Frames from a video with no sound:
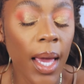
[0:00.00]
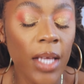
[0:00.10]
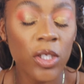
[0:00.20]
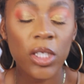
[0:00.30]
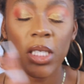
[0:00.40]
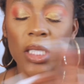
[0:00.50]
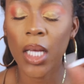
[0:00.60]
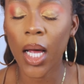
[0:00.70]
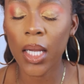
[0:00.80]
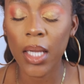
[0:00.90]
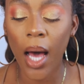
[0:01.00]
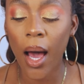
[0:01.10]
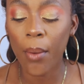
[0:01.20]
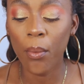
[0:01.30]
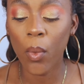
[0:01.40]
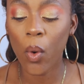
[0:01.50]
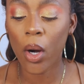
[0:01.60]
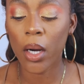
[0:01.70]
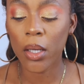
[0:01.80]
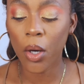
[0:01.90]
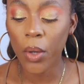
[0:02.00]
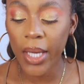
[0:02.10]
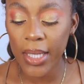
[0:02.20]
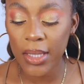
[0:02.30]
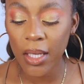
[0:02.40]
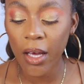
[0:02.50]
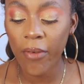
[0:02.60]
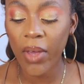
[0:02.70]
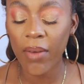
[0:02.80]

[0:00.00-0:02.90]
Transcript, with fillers: it's just a lot more cohesive.